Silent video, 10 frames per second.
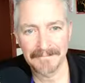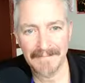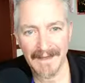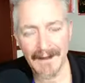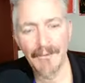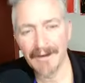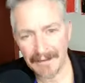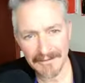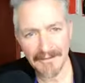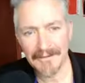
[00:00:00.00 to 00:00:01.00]
And I want to
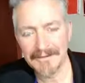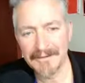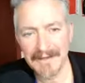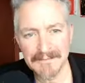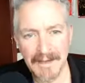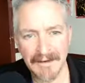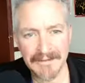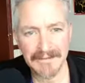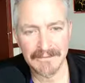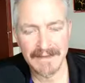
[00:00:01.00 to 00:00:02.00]
let you know that you guys matter
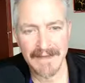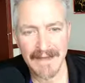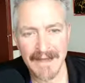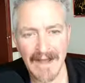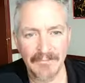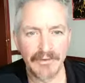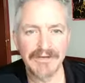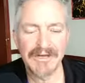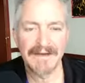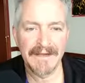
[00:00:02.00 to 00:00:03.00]
too. I
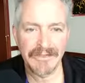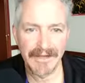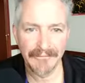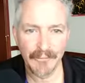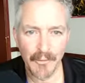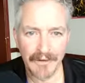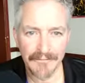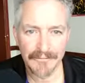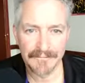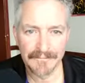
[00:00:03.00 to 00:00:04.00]
appreciate each and every one of
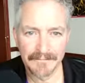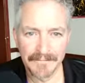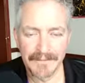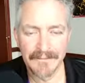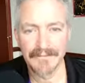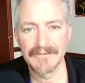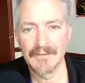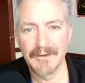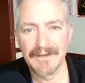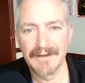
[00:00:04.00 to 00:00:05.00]
you for
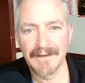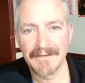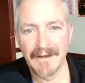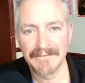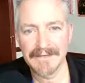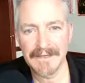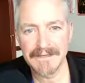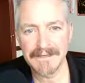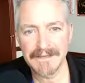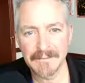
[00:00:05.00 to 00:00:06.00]
joining in on the
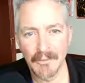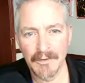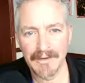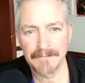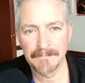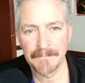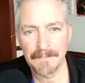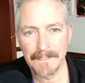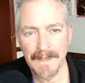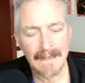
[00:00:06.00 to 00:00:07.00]
conversation this morning.
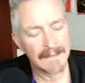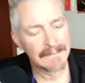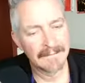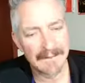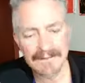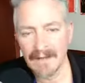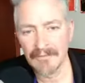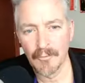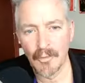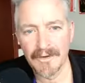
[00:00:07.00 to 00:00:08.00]
It's
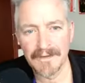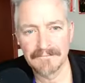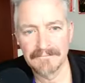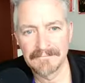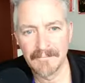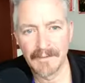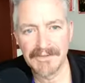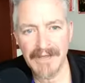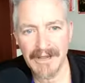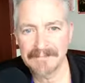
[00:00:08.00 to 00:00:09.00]
another morning with
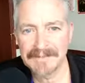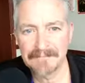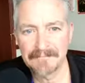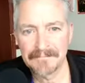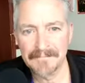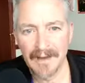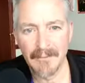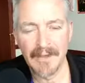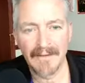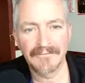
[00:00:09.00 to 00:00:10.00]
James. I'll
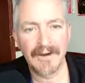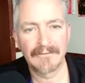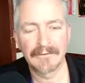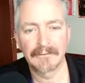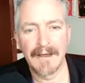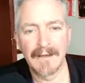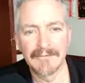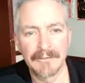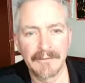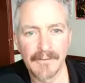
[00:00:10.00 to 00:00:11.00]
be off traveling around
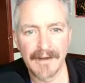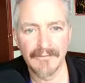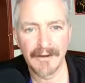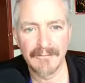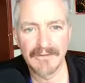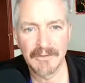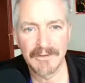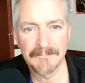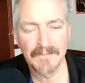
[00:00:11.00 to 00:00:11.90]
doing whatever I'm doing.